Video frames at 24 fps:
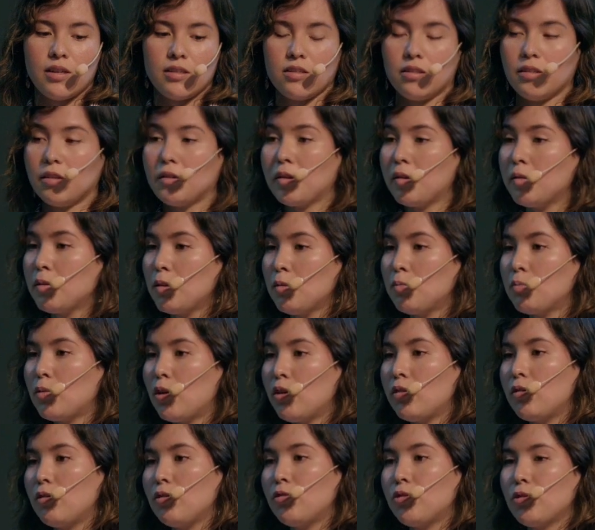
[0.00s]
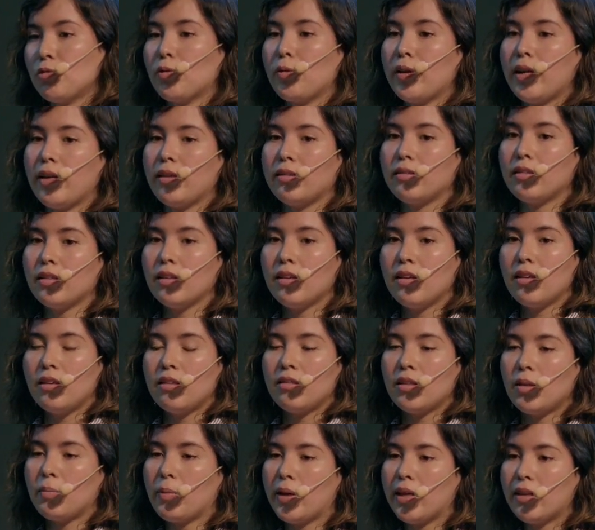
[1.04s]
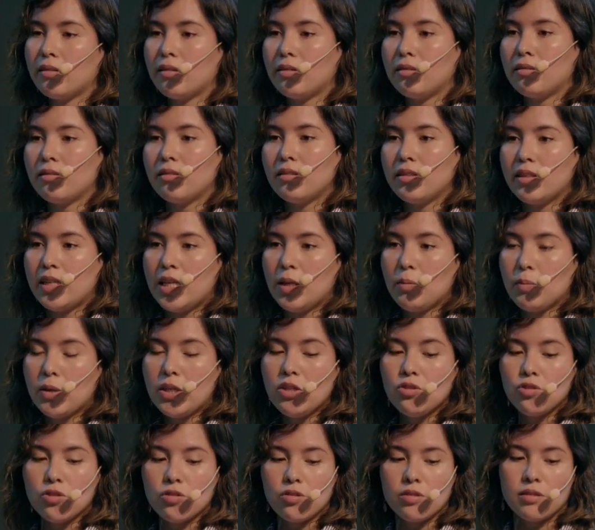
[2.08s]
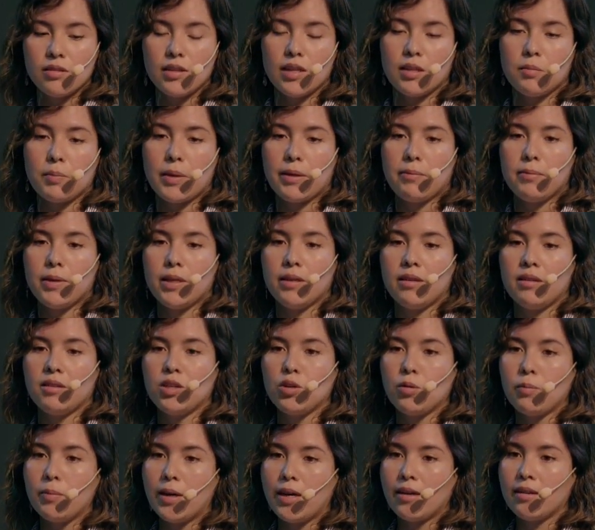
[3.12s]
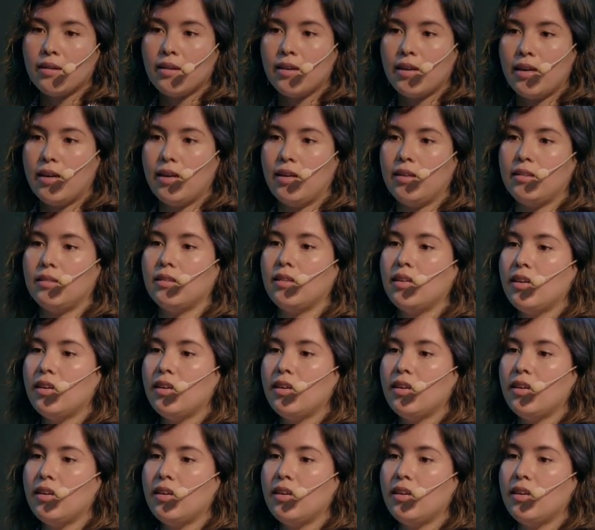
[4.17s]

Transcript: generative model to create the main image and maybe go back and